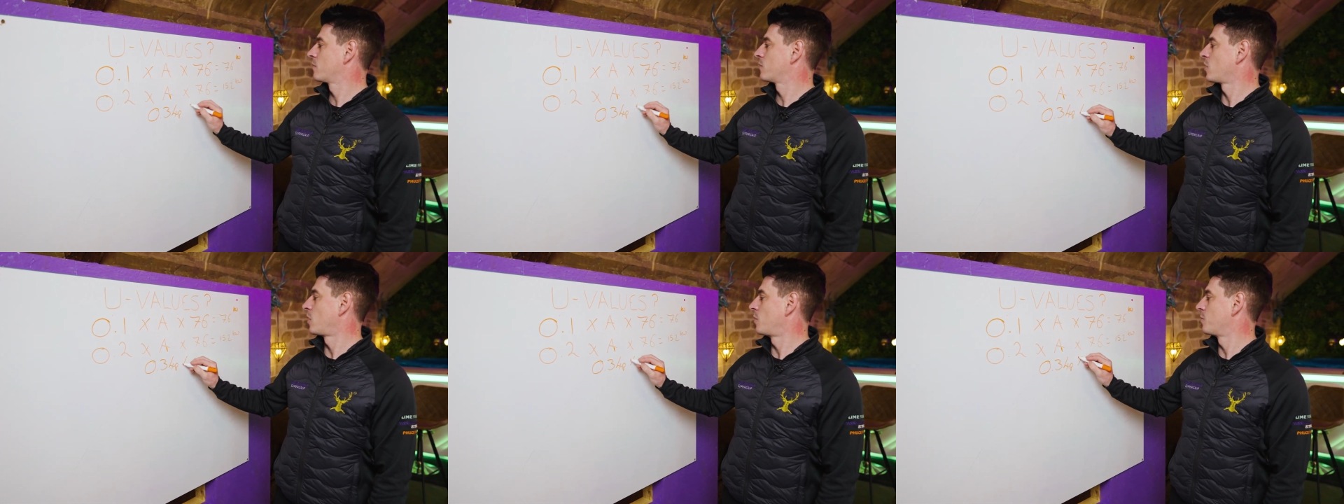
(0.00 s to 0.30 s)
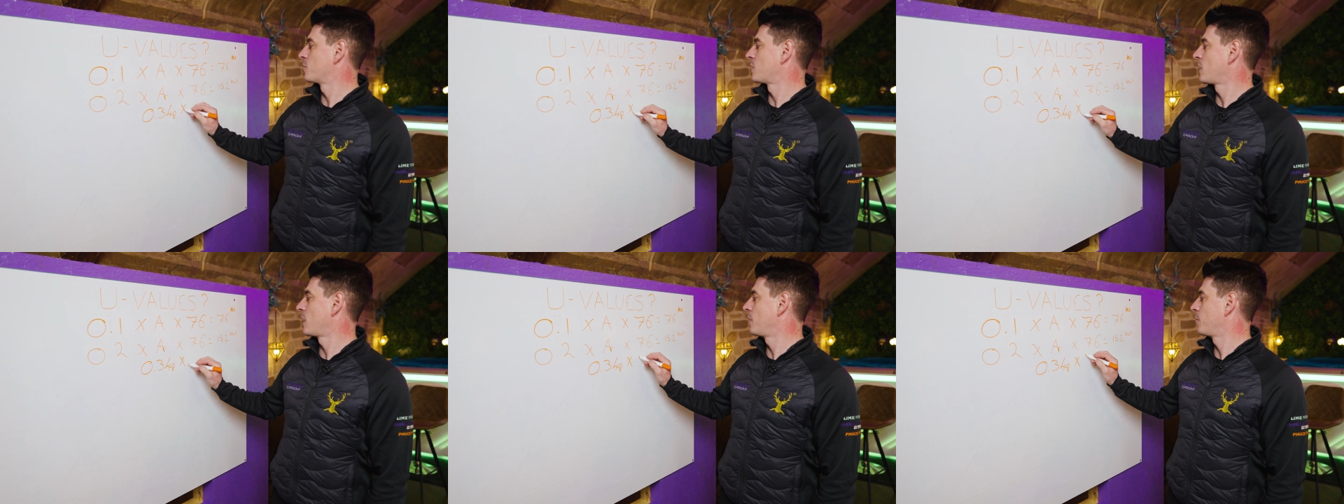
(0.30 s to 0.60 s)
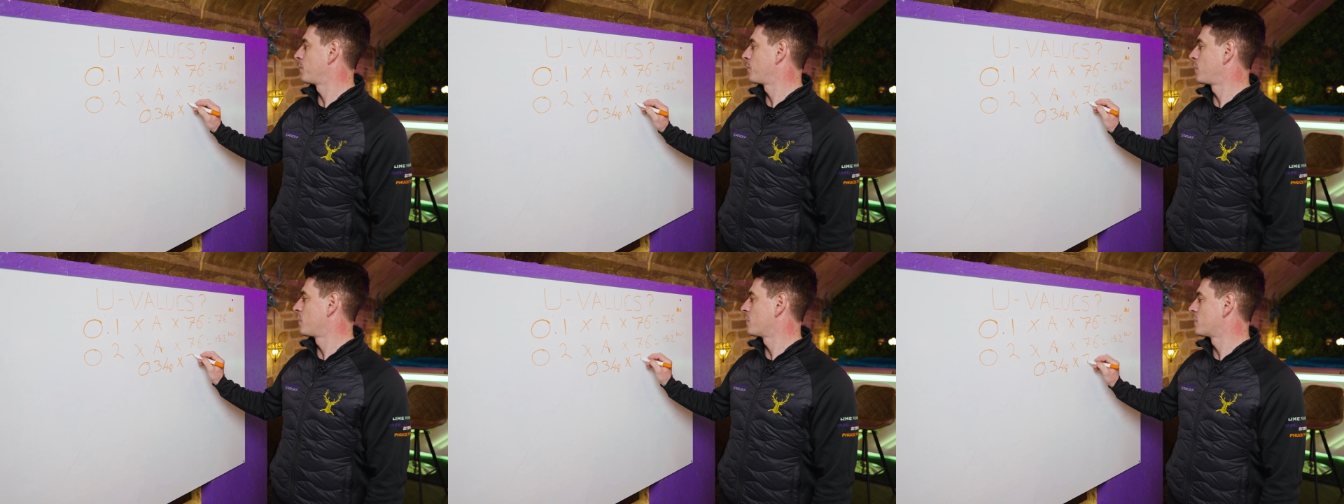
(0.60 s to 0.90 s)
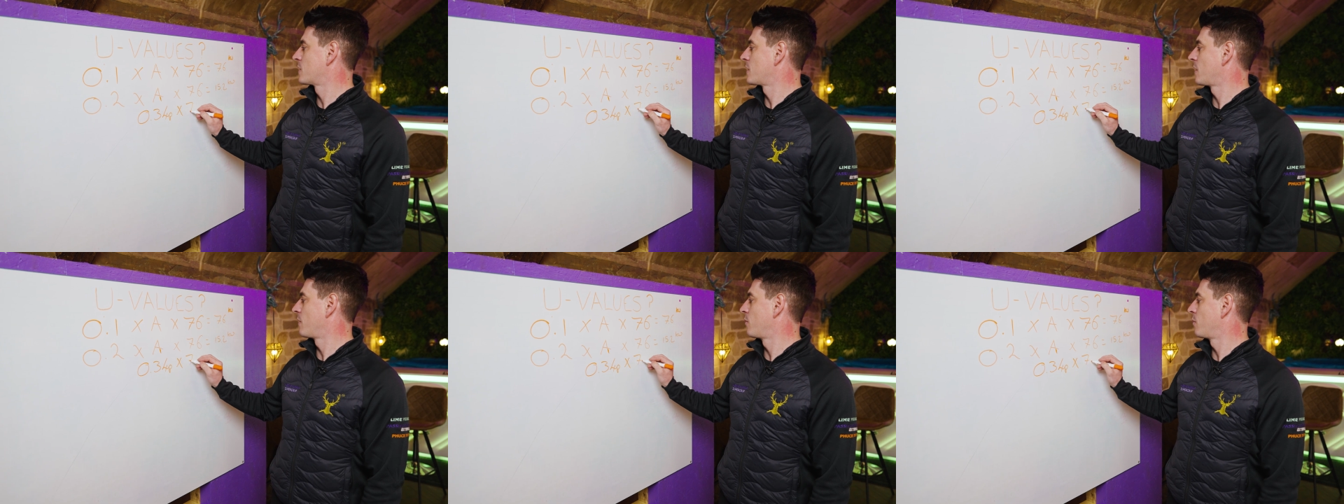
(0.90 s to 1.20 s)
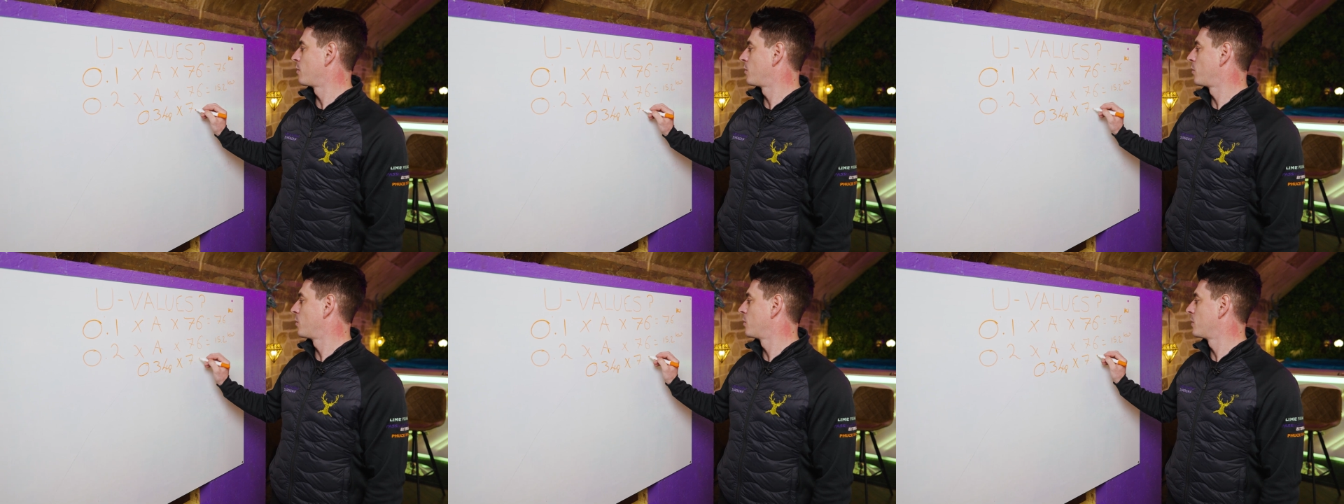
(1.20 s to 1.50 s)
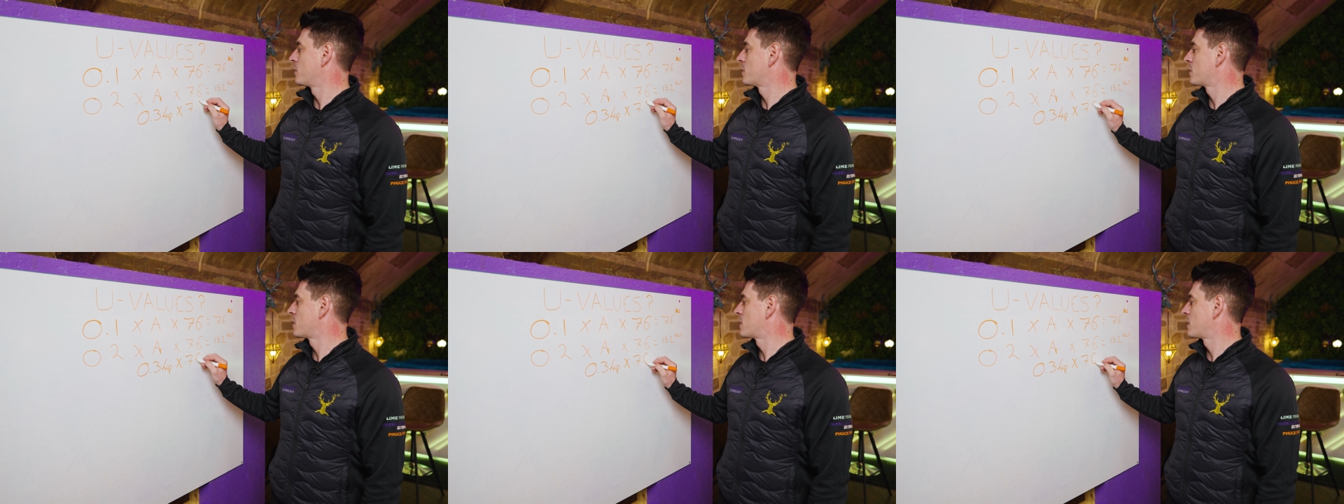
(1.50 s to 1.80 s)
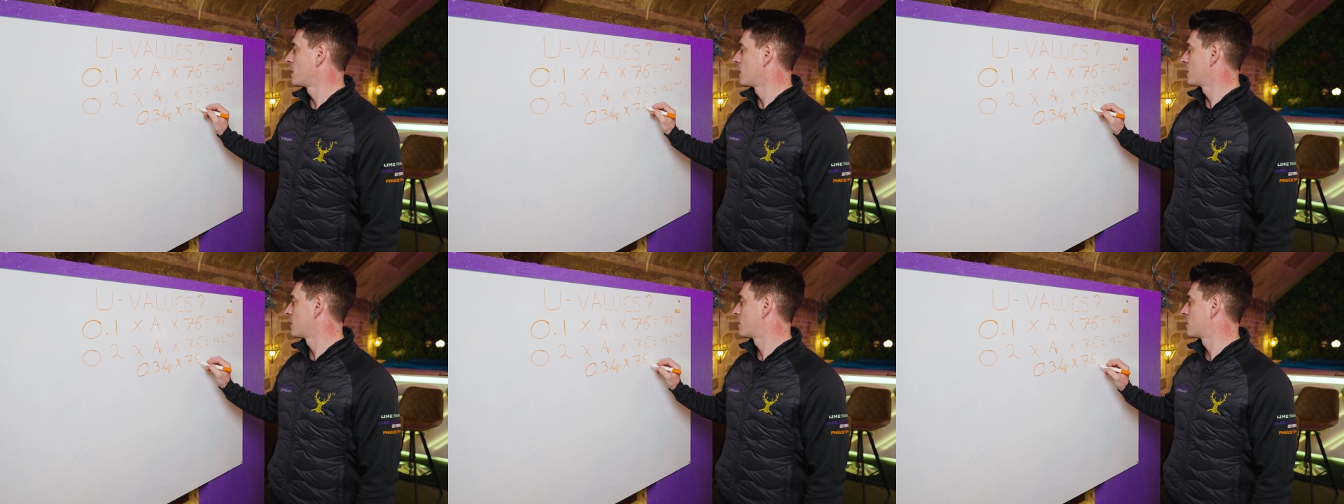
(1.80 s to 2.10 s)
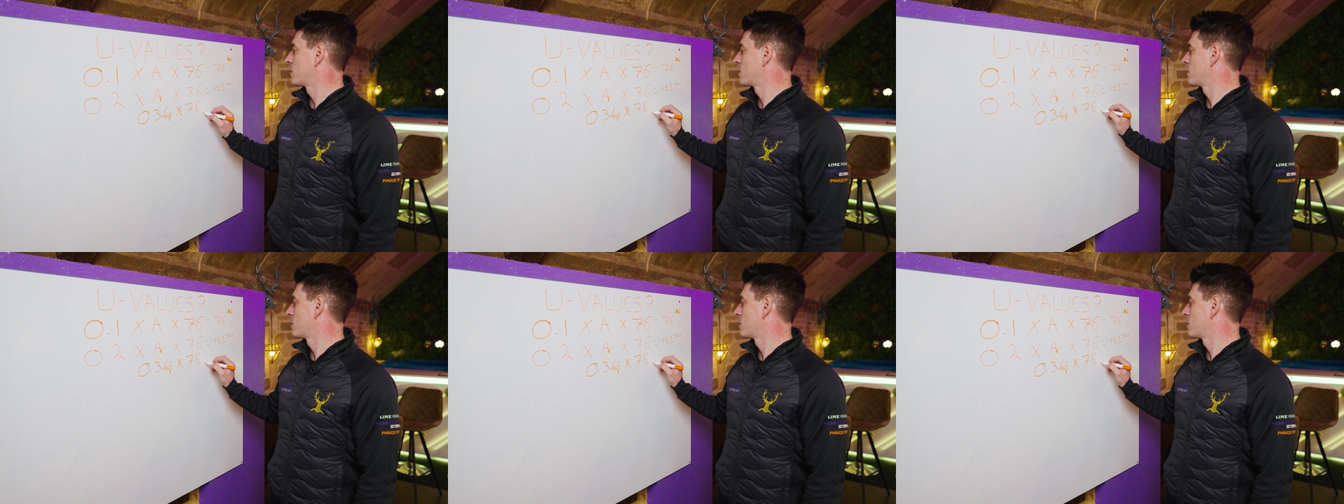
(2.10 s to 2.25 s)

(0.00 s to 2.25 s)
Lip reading: that by 7.6,